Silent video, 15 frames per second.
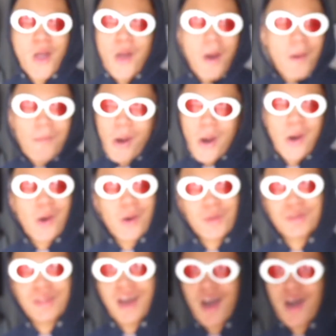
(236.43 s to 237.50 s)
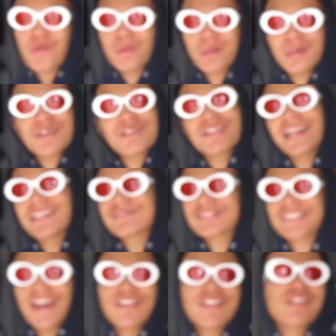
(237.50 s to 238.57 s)
Pause. The Hot Wieners, like,
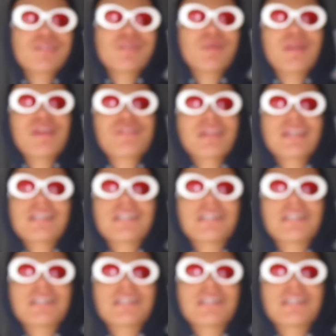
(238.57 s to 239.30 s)
that's just so, it's like a